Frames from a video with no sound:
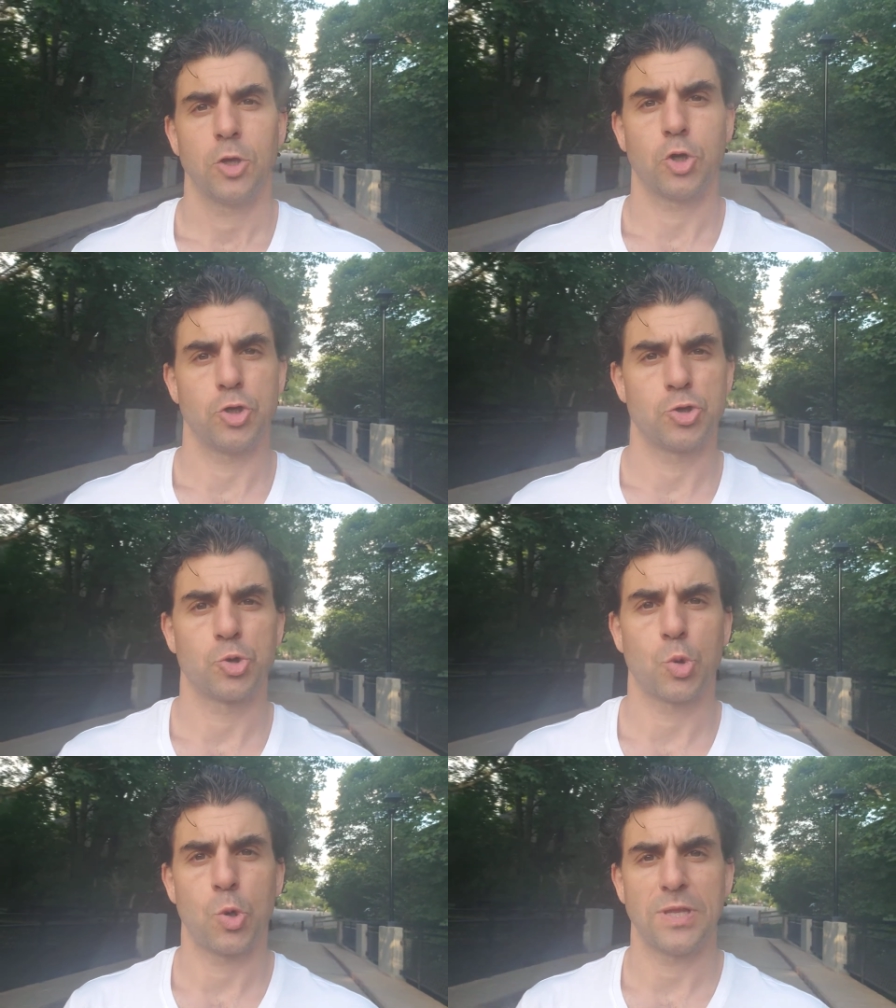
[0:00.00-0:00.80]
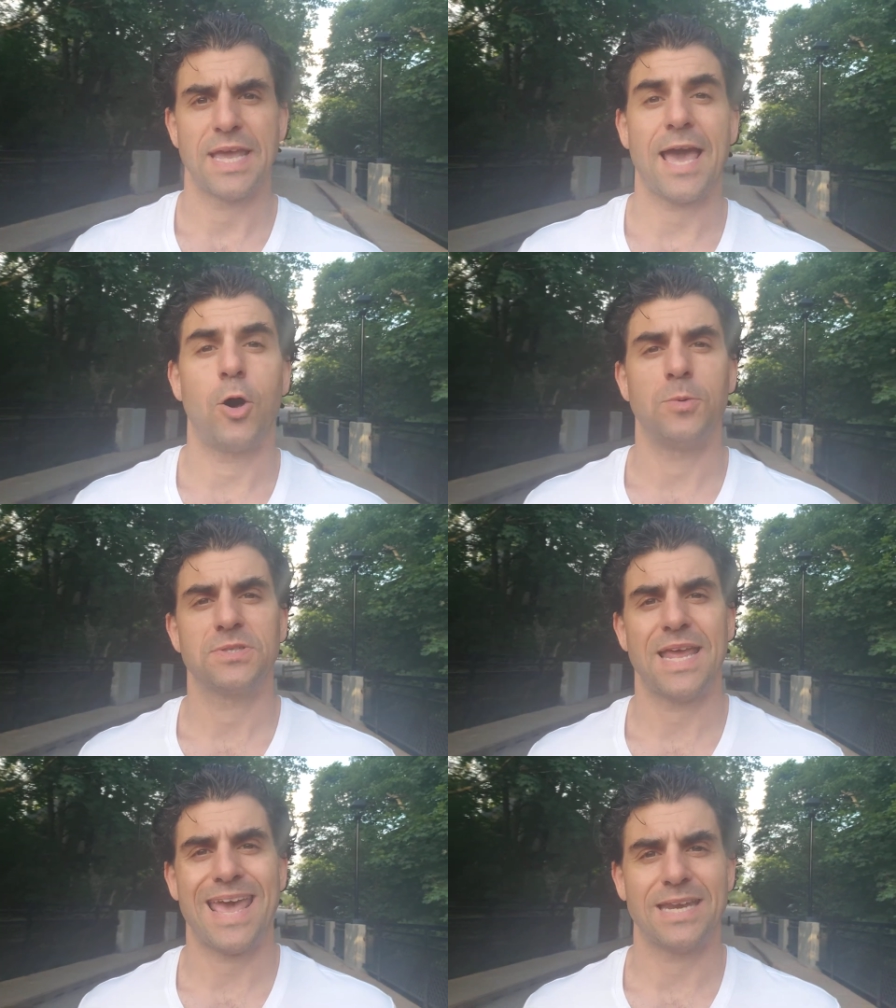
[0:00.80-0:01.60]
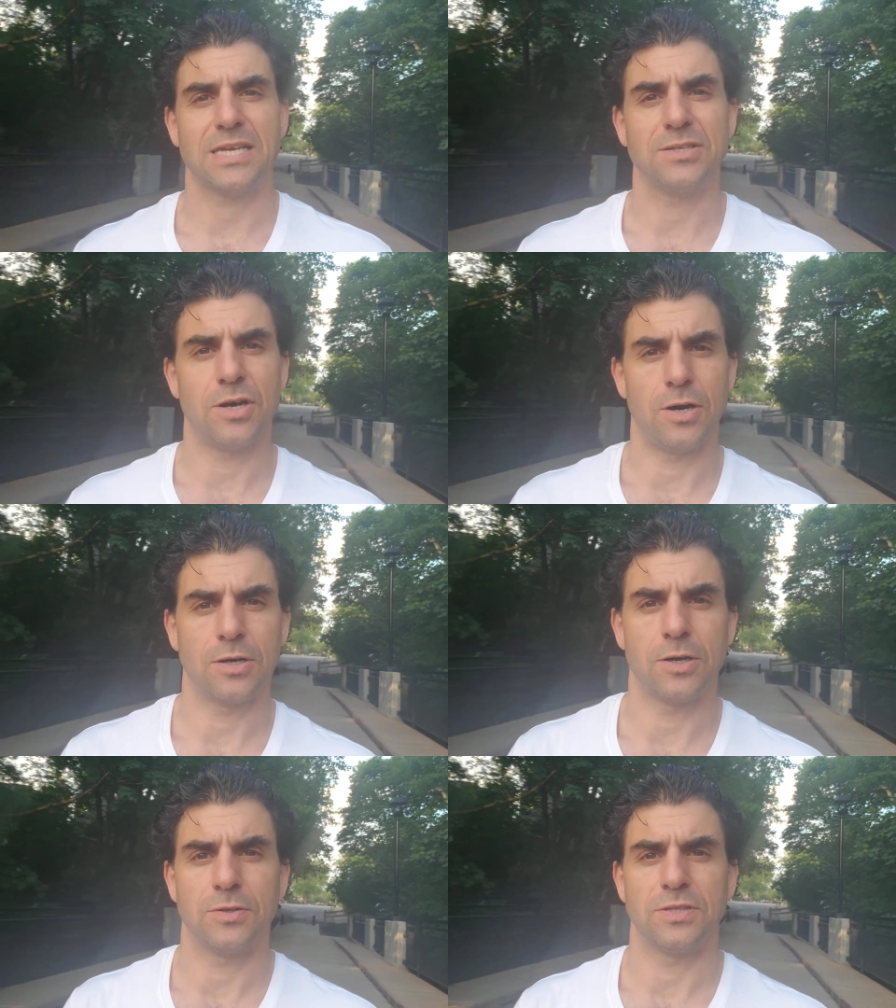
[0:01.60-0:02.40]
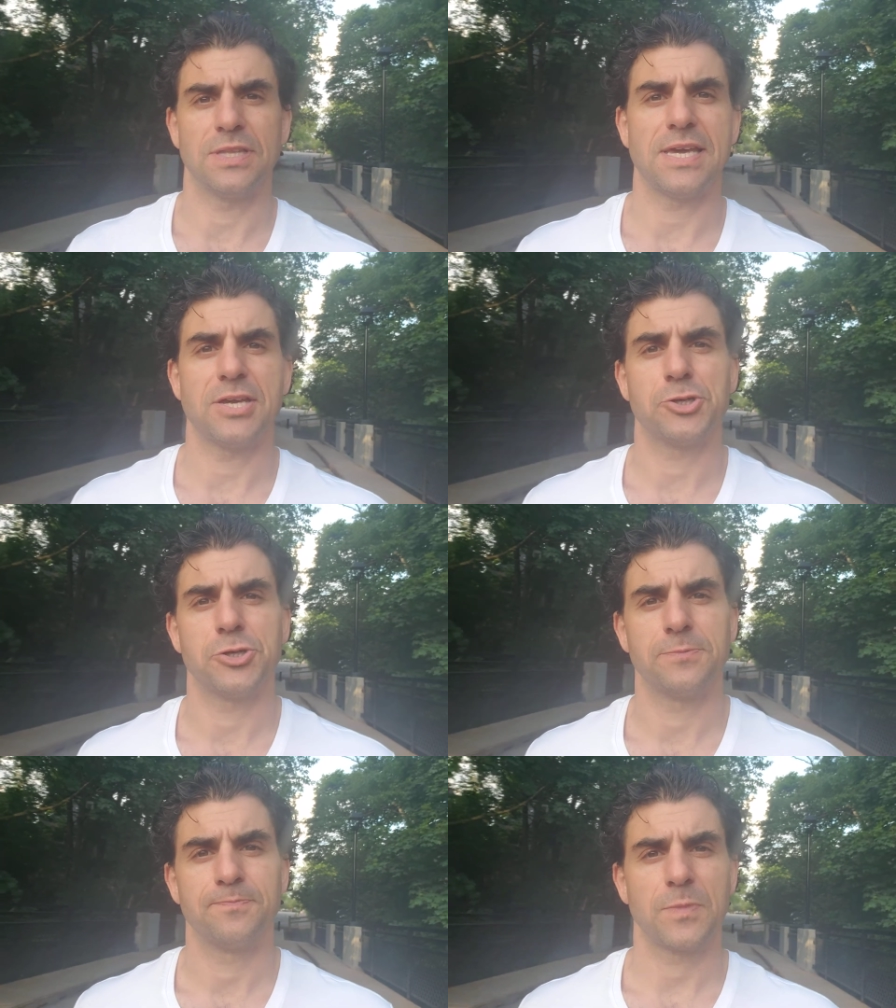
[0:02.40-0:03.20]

controlling almost any dog on the leash.